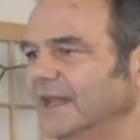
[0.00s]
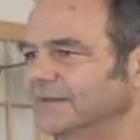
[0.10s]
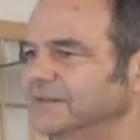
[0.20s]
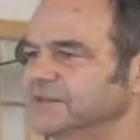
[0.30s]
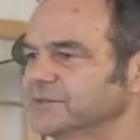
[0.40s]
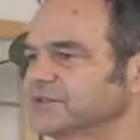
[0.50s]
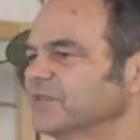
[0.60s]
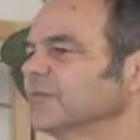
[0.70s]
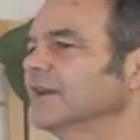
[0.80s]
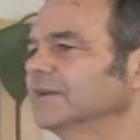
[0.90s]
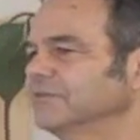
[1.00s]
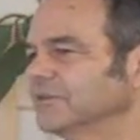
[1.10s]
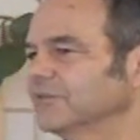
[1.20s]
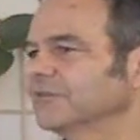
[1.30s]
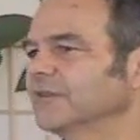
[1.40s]
And if this was
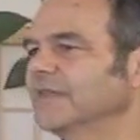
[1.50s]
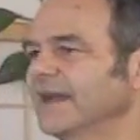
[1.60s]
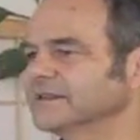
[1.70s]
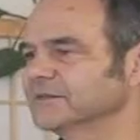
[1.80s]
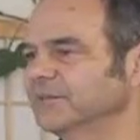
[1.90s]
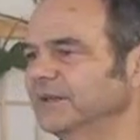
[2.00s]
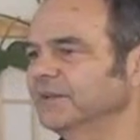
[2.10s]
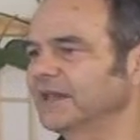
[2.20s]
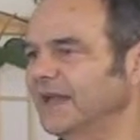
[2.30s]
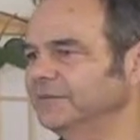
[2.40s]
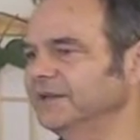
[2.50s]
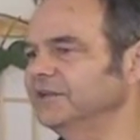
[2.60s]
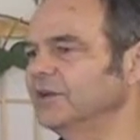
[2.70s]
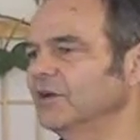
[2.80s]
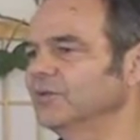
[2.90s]
300 or 3,000 people, I'd be
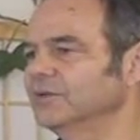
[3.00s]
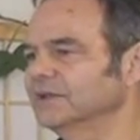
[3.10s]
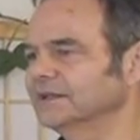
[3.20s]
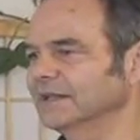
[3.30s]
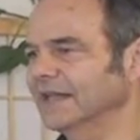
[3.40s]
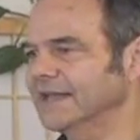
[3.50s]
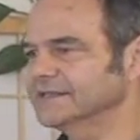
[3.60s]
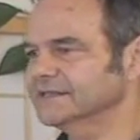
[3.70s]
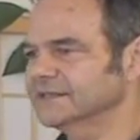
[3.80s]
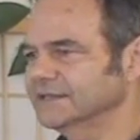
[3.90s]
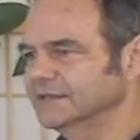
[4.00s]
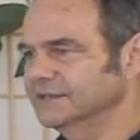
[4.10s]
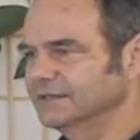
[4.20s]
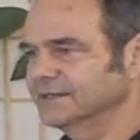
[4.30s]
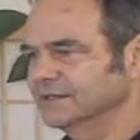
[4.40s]
no less
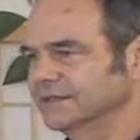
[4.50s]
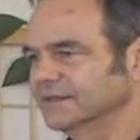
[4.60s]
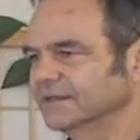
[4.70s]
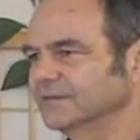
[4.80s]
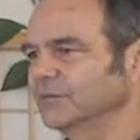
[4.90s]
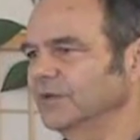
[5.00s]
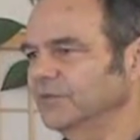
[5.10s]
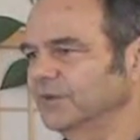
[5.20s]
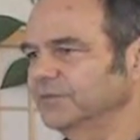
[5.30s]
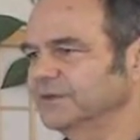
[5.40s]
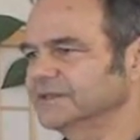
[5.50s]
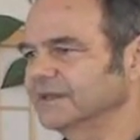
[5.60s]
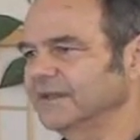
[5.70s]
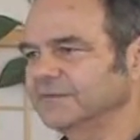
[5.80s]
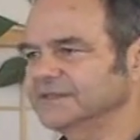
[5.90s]
with one person
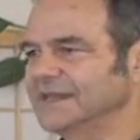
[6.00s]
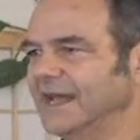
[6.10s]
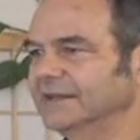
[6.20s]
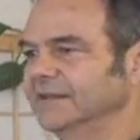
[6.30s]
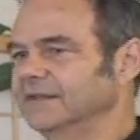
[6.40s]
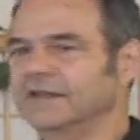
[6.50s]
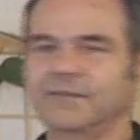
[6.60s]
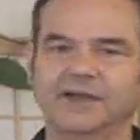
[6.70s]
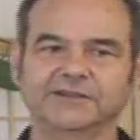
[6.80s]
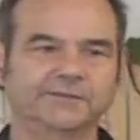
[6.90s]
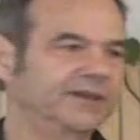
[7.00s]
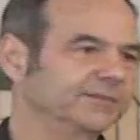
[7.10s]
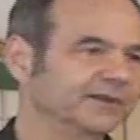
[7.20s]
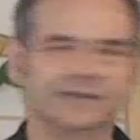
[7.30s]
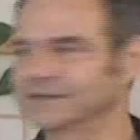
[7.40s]
at a time. It's not the amount of
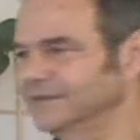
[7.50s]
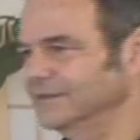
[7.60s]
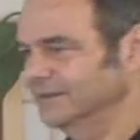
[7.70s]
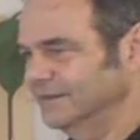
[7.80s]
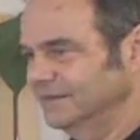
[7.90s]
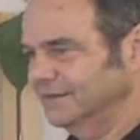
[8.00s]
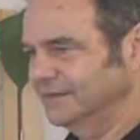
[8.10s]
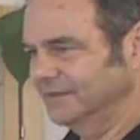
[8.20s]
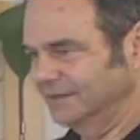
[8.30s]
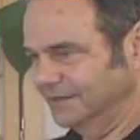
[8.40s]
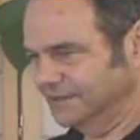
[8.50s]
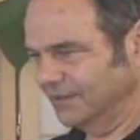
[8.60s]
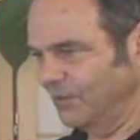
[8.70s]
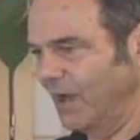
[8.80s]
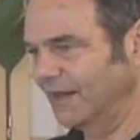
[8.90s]
people. It's
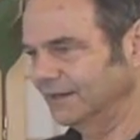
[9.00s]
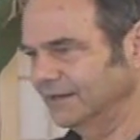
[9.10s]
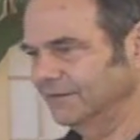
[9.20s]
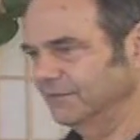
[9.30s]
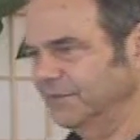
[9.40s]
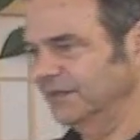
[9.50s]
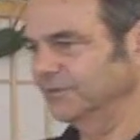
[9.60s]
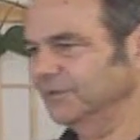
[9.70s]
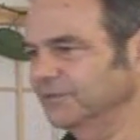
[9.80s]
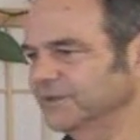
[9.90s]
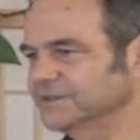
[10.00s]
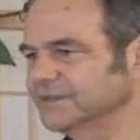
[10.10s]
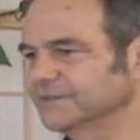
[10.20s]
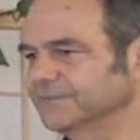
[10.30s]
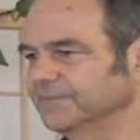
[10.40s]
the quality of being with the
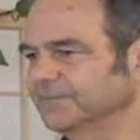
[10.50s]
person.